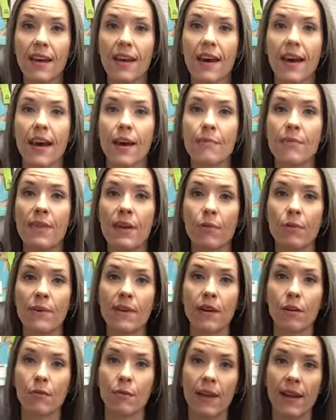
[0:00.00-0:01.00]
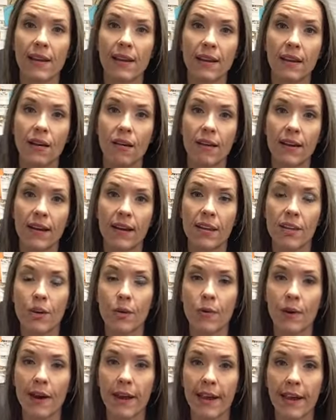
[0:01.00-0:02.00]
that we are rated on at
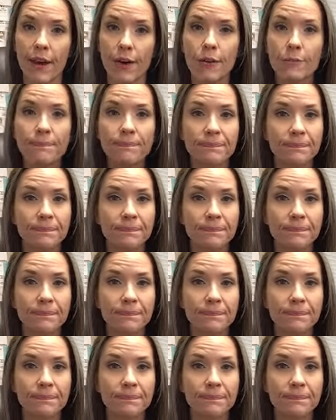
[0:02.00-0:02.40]
UIL.